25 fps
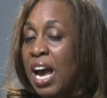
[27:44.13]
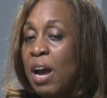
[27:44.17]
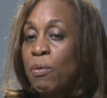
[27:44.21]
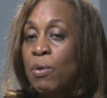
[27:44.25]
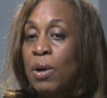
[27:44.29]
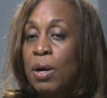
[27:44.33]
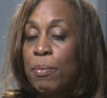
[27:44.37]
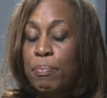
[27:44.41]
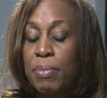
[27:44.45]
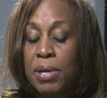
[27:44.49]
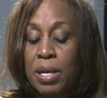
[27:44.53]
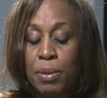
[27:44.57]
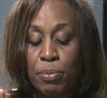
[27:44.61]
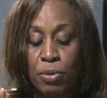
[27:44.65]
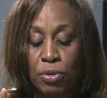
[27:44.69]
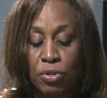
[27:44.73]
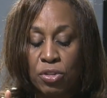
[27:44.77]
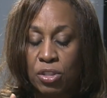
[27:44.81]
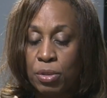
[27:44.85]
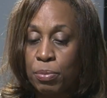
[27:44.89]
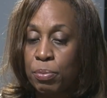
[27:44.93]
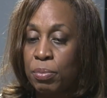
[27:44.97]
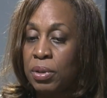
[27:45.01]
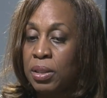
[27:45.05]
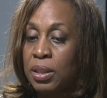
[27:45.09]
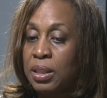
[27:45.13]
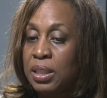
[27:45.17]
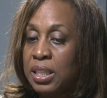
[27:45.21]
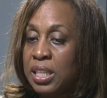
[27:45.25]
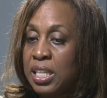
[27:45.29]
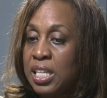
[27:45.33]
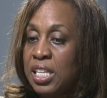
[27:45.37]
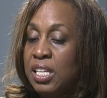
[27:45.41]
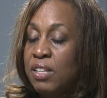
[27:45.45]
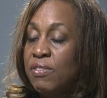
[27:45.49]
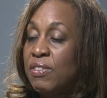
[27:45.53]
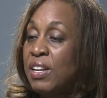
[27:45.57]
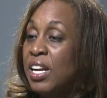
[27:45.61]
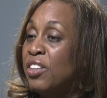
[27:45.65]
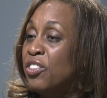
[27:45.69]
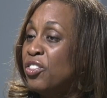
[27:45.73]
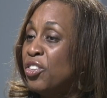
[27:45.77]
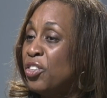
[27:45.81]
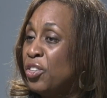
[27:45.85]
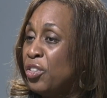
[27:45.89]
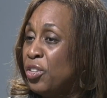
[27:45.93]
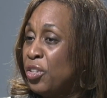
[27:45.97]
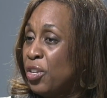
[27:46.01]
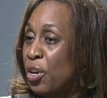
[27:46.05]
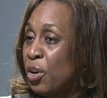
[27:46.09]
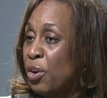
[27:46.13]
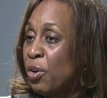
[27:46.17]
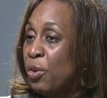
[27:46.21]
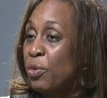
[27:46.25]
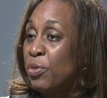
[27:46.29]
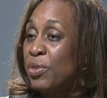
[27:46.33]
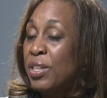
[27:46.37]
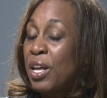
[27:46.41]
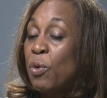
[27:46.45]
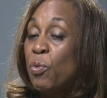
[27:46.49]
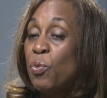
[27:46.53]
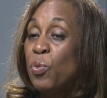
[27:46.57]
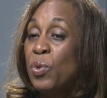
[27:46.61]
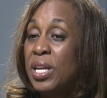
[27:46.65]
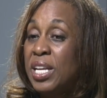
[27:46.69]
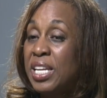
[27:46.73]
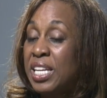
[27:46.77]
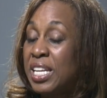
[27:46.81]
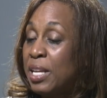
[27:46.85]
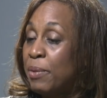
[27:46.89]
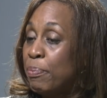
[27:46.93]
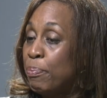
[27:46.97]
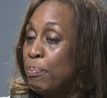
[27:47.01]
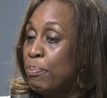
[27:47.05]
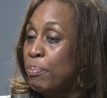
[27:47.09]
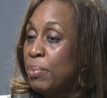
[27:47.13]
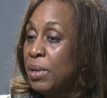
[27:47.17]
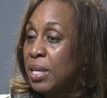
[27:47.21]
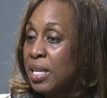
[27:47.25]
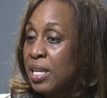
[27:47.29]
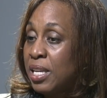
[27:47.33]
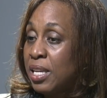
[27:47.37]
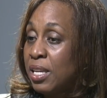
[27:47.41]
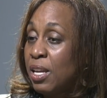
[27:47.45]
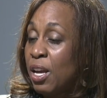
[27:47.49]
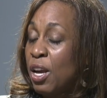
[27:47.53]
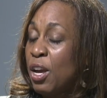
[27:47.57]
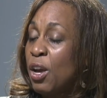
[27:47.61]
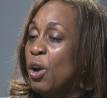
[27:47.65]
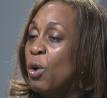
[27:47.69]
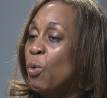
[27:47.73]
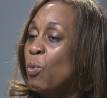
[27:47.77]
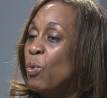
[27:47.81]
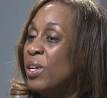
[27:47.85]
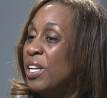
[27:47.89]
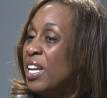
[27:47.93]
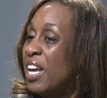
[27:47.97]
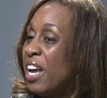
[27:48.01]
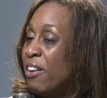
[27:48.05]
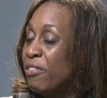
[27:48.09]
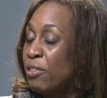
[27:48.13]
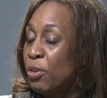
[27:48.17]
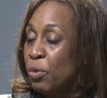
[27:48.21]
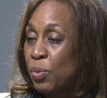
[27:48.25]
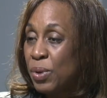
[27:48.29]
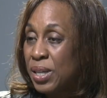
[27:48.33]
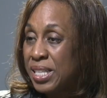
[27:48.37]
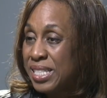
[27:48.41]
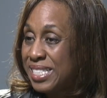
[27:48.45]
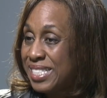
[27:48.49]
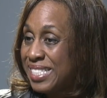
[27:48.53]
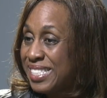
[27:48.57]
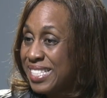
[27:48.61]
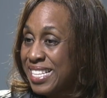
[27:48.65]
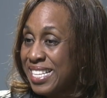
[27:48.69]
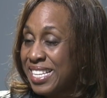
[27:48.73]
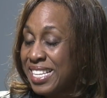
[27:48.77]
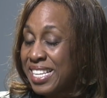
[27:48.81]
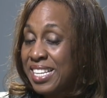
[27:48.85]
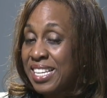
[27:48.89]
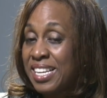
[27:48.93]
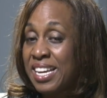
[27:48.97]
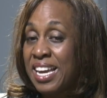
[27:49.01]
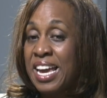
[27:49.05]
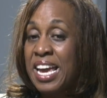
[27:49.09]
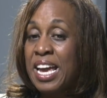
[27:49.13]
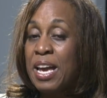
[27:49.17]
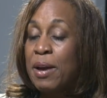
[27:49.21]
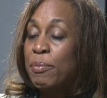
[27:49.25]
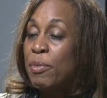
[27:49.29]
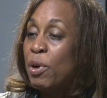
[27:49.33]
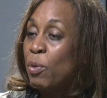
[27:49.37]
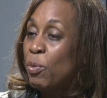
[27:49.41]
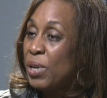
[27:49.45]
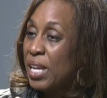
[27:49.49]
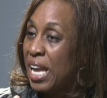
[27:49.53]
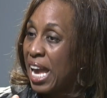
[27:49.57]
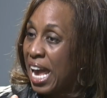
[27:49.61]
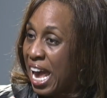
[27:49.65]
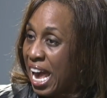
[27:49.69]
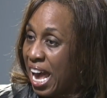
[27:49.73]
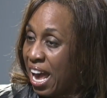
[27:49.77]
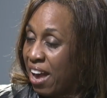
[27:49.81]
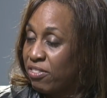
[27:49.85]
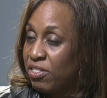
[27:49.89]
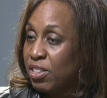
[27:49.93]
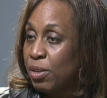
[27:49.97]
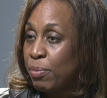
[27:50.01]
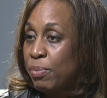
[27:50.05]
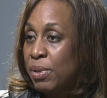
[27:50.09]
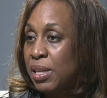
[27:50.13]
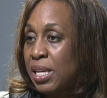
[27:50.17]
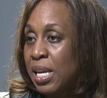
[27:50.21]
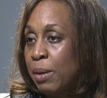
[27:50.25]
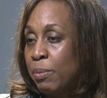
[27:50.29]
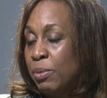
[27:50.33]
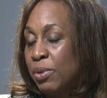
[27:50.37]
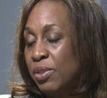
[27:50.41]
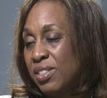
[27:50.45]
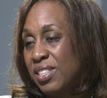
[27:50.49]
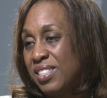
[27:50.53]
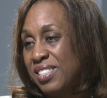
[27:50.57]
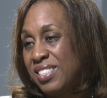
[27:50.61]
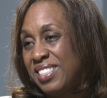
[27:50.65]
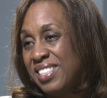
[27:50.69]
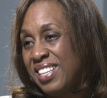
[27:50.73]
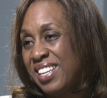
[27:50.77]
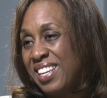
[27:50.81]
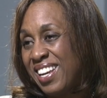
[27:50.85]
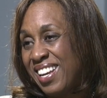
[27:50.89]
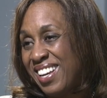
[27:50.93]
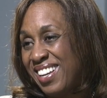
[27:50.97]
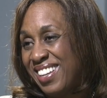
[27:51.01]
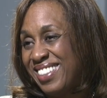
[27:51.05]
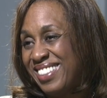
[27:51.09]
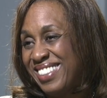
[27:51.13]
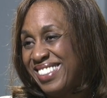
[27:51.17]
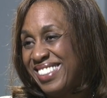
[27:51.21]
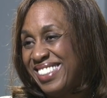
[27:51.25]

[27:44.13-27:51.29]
I want people to believe and to know that we can be whatever we see, but we have to be able to see it.